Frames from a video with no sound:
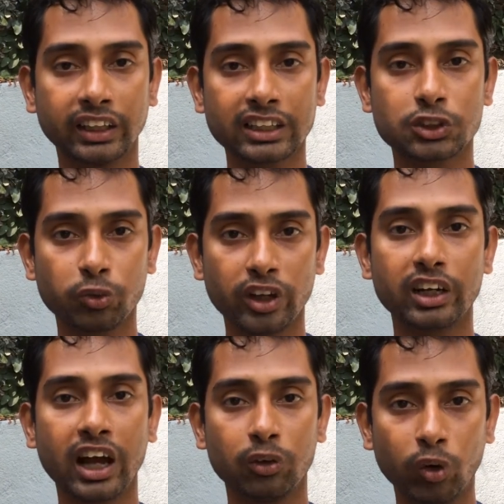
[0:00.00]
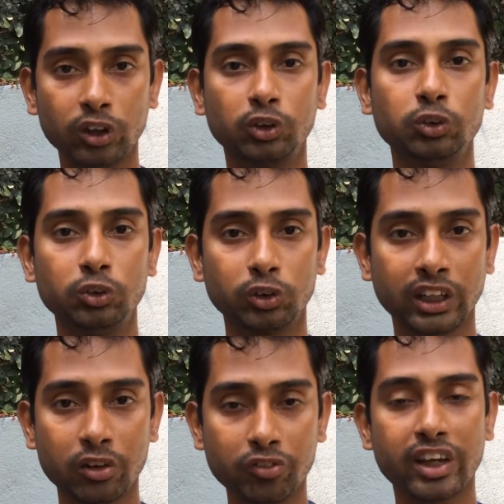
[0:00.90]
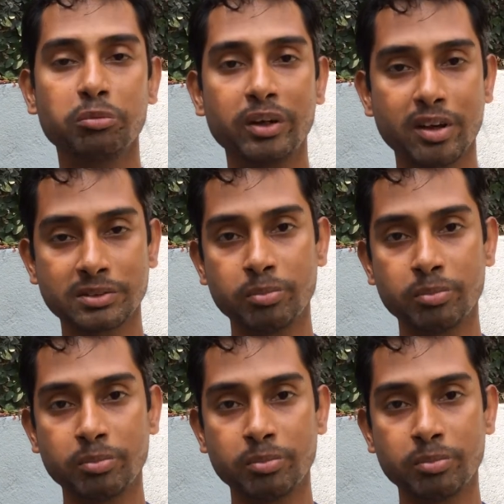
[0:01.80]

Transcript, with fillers: that's where I want to convey my